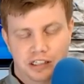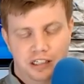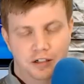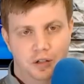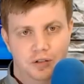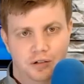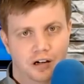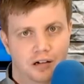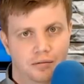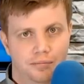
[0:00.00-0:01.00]
the keynote or
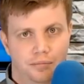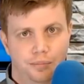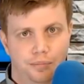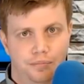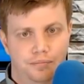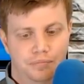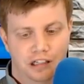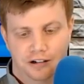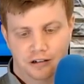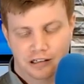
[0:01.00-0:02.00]
our
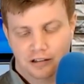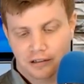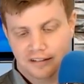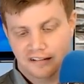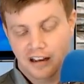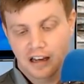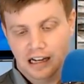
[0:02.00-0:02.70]
blundering tweets.